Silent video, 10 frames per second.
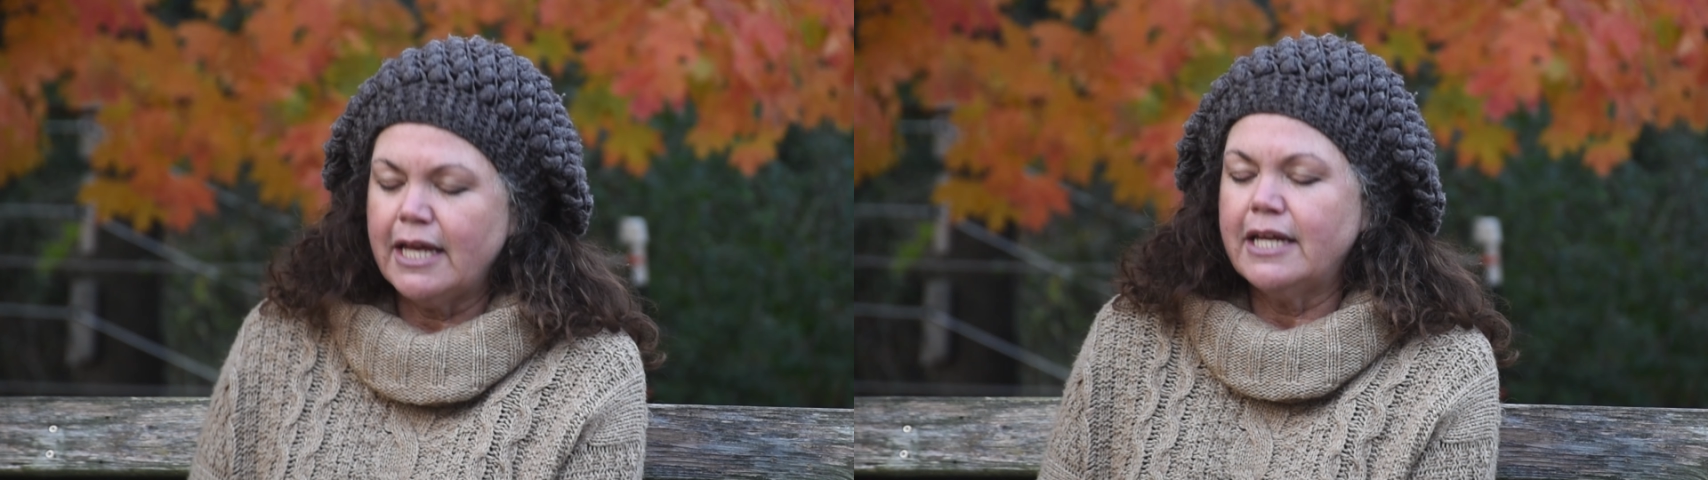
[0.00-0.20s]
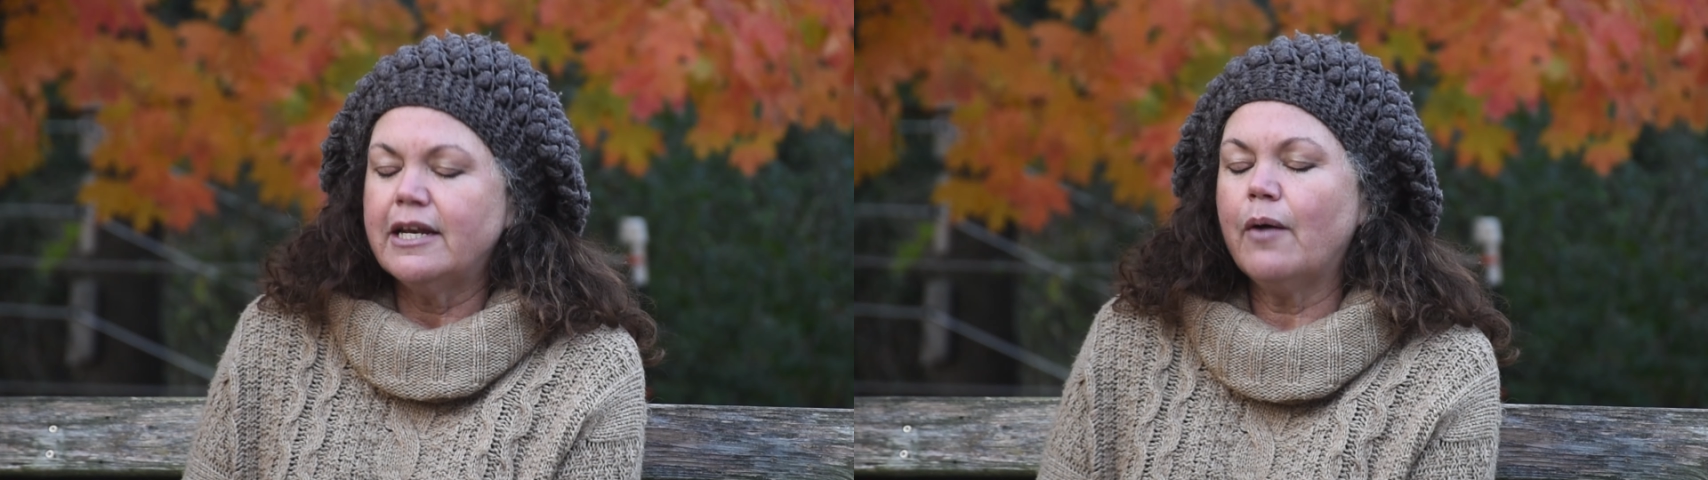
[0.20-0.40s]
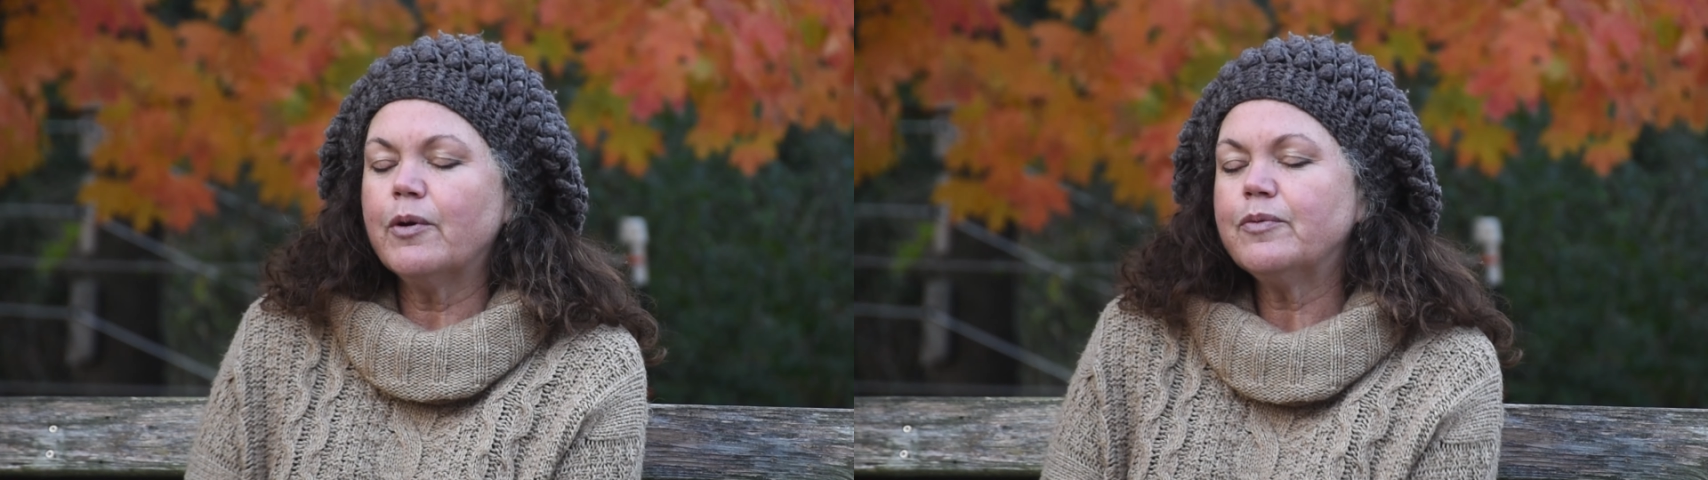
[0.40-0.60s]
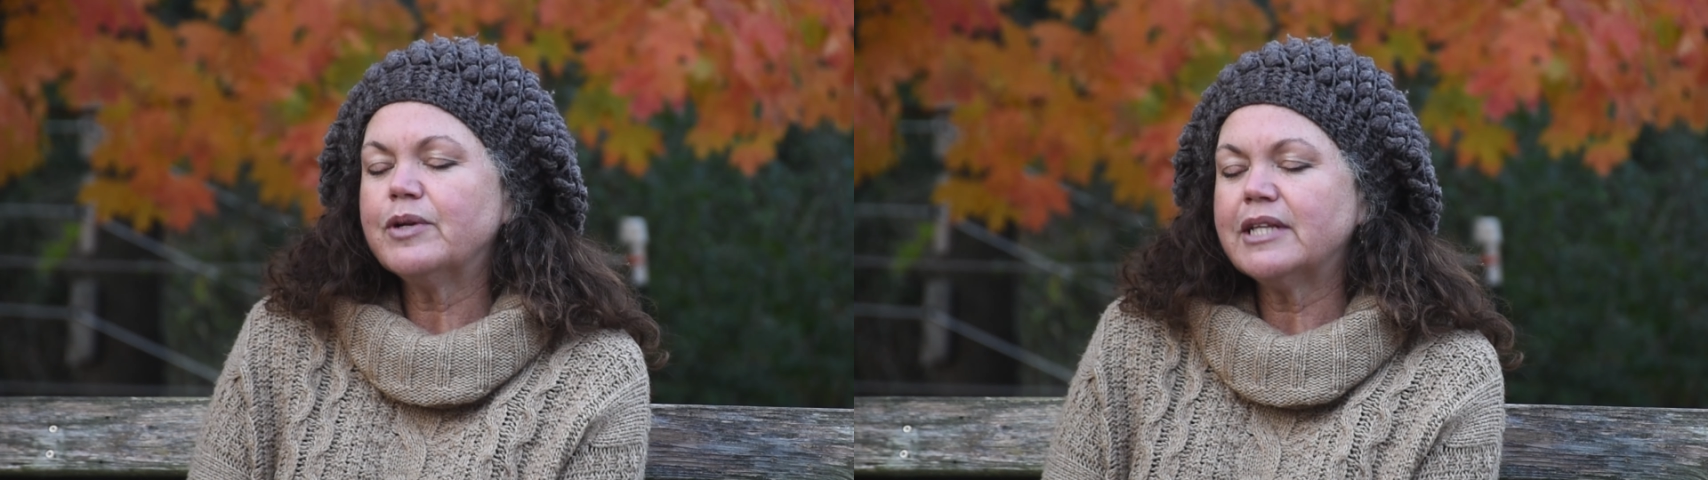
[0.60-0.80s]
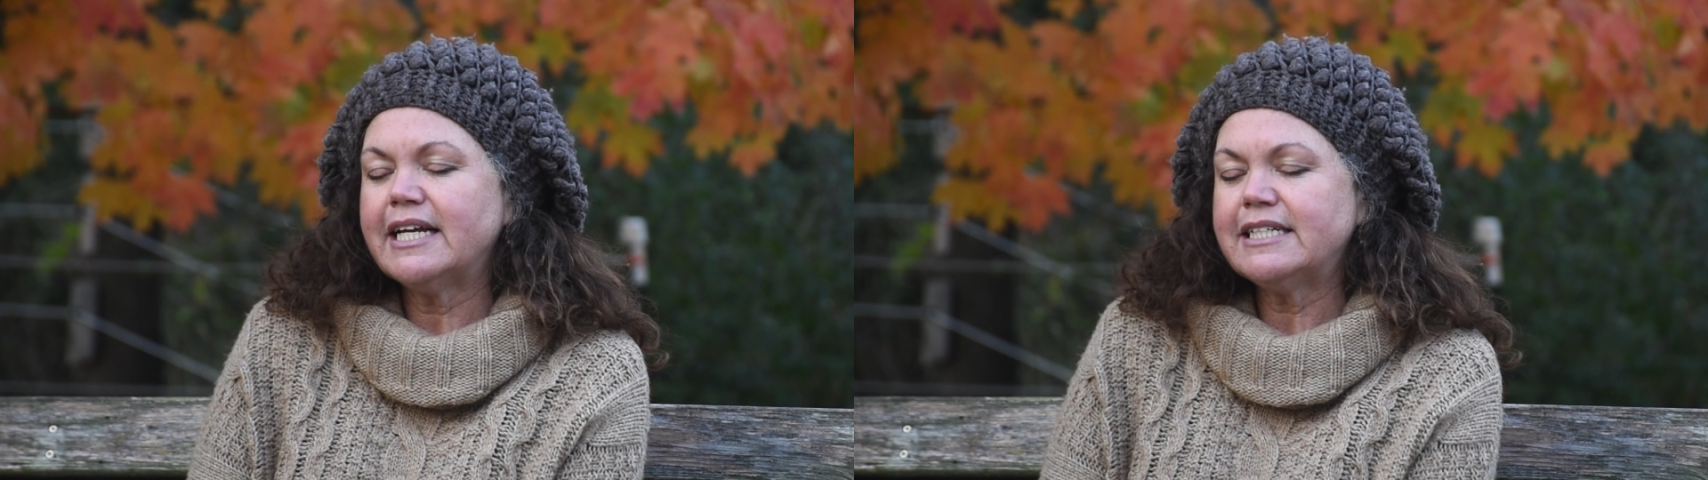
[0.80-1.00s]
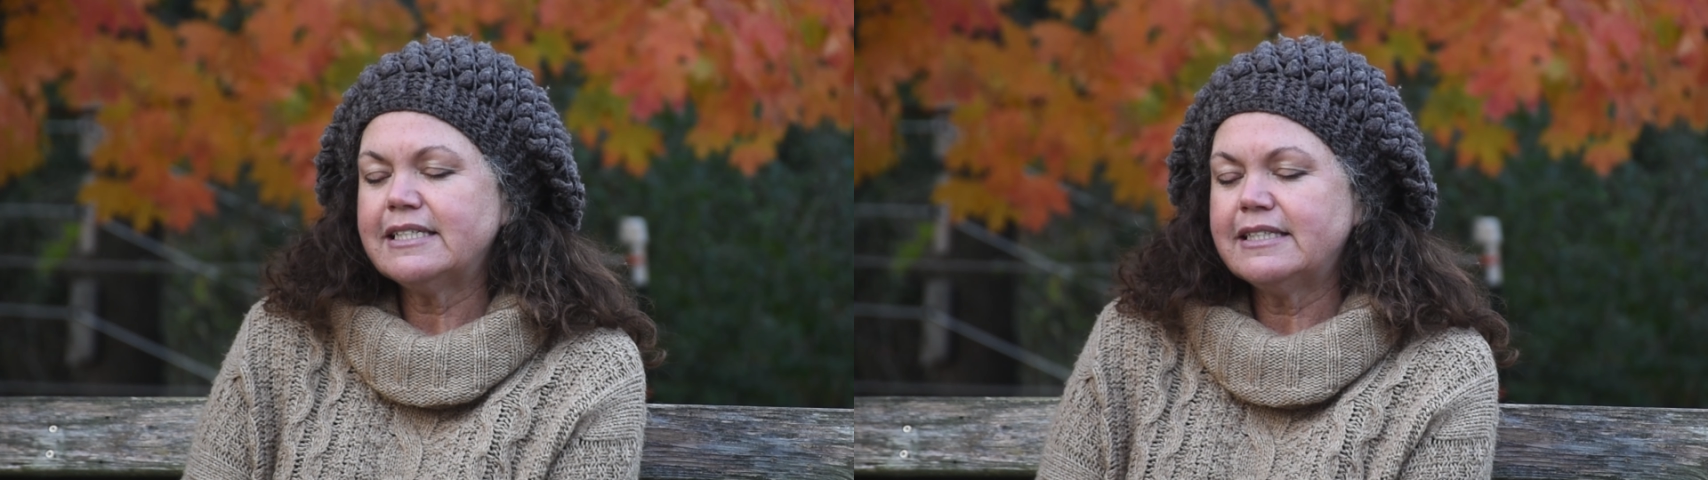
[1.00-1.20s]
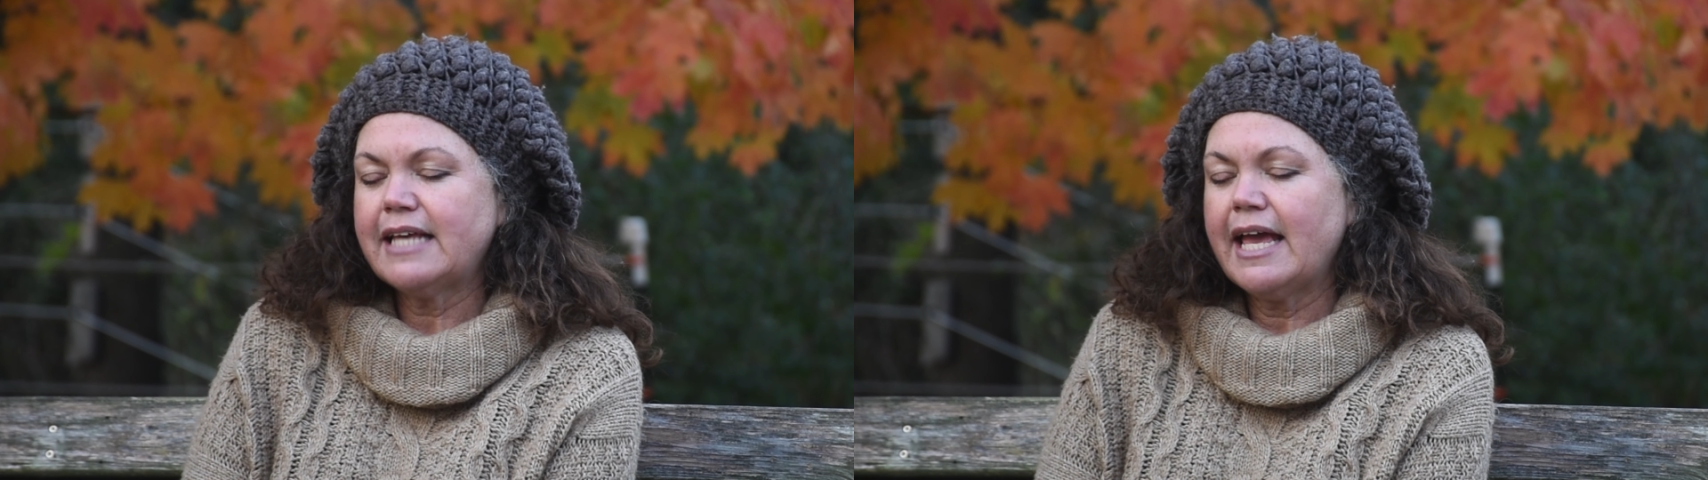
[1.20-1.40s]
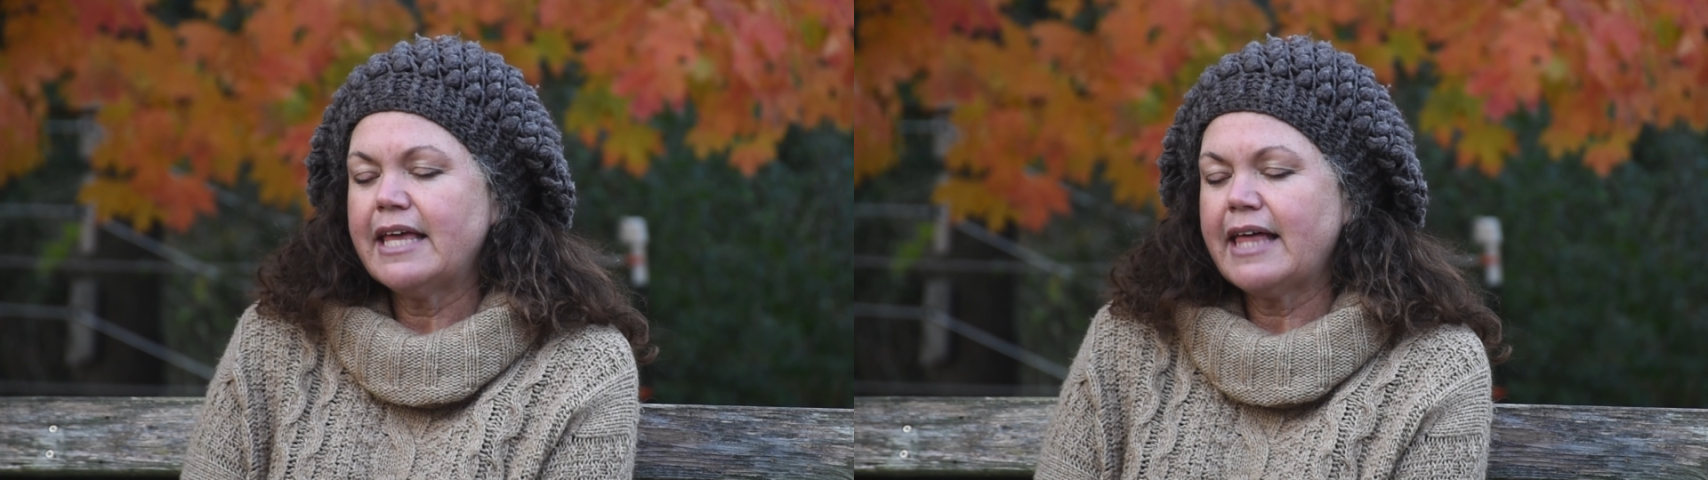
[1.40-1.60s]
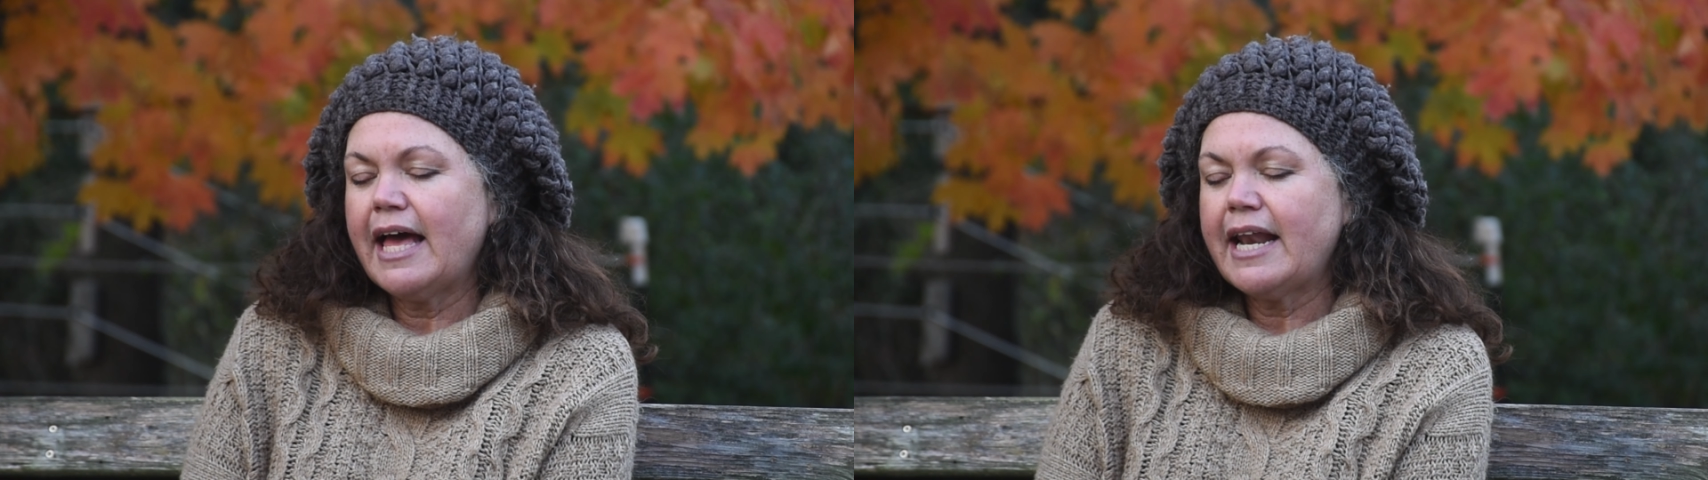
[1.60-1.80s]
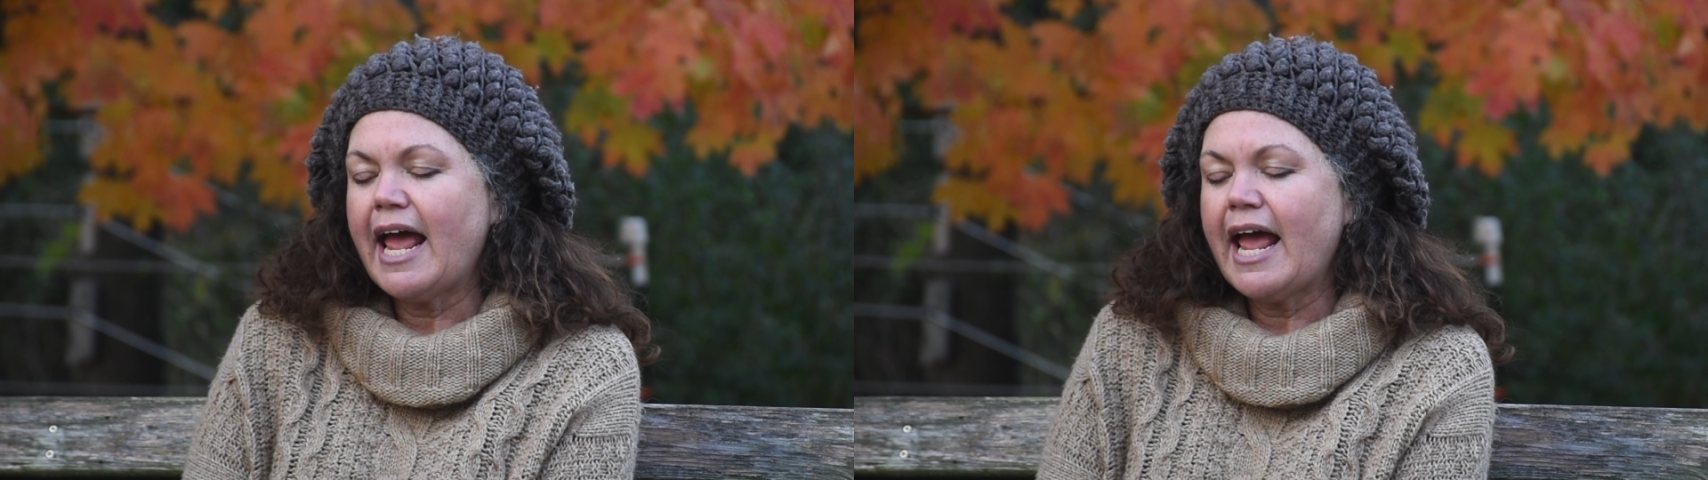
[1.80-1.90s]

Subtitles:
Now, we would like to say that